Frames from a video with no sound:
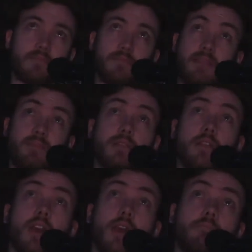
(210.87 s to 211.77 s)

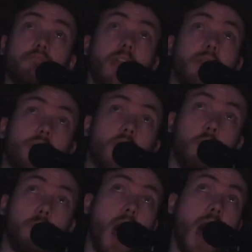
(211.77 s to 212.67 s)
Maybe not
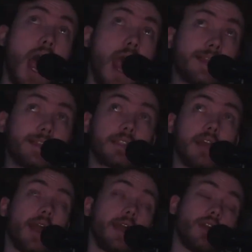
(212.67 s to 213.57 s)
my
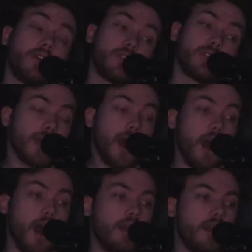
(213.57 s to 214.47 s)
style of
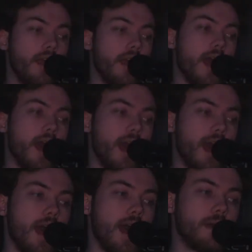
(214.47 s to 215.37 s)
guitar.
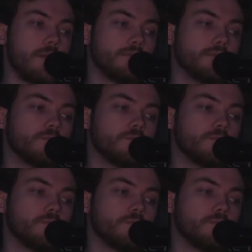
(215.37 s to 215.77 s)
And